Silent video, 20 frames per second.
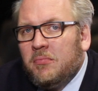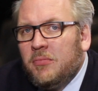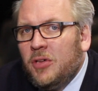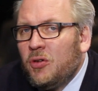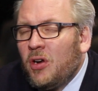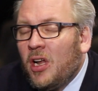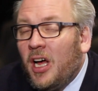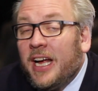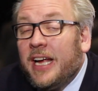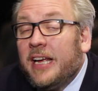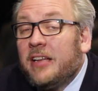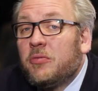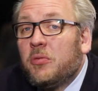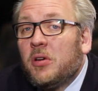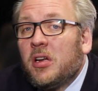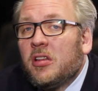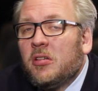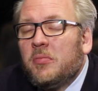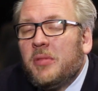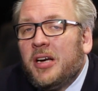Moonlight is one
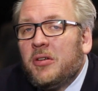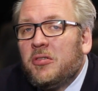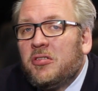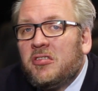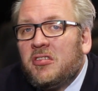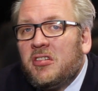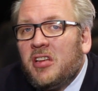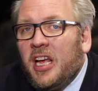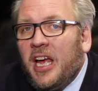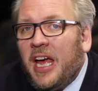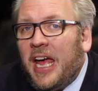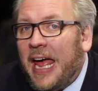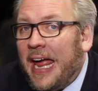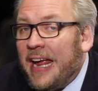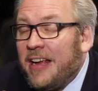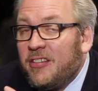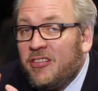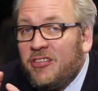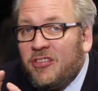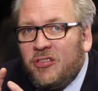of the most
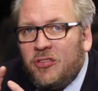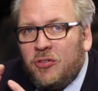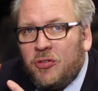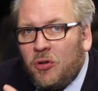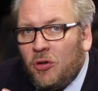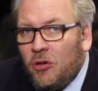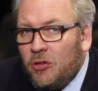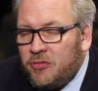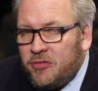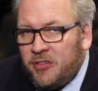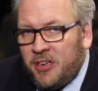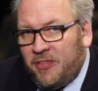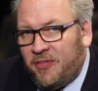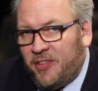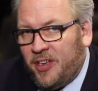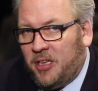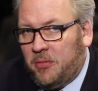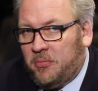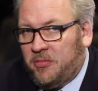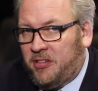extraordinary
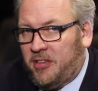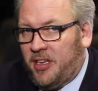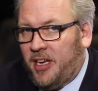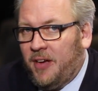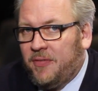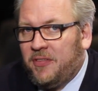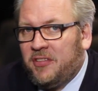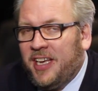films that I've